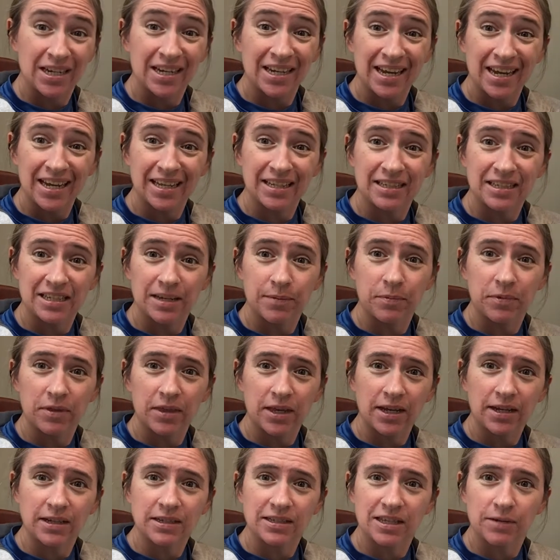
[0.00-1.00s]
and some
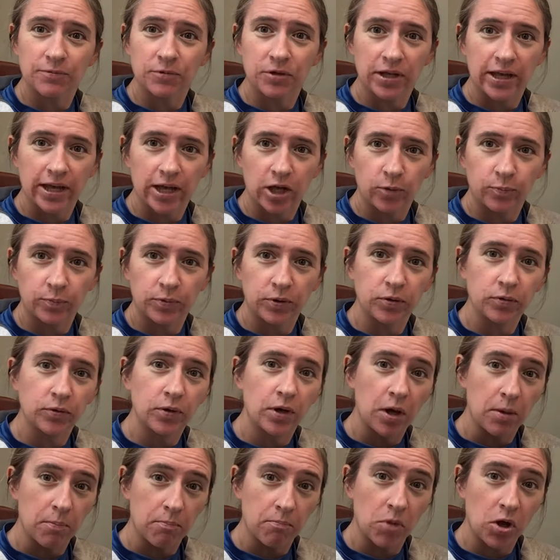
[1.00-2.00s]
things that will help you
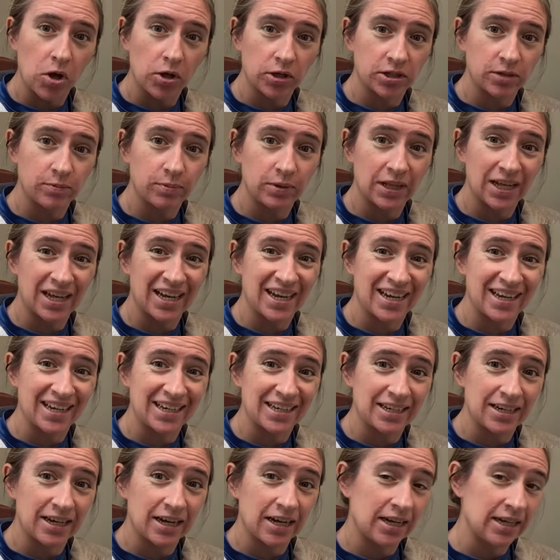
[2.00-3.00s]
multiply
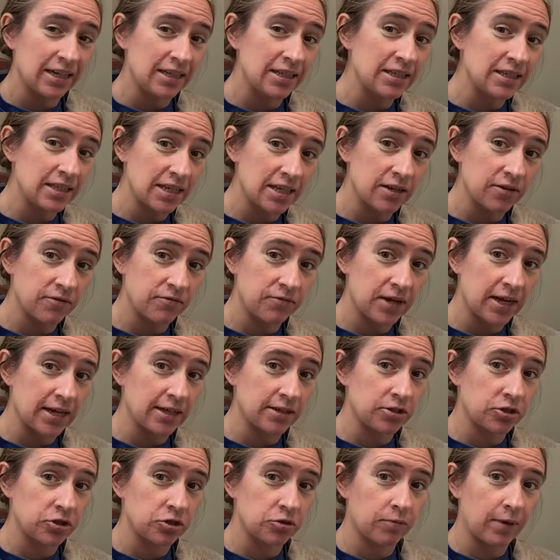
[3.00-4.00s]
nines in a
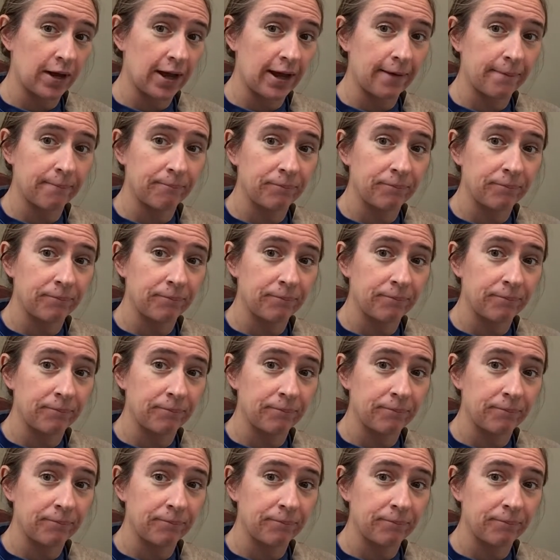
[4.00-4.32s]
faster way.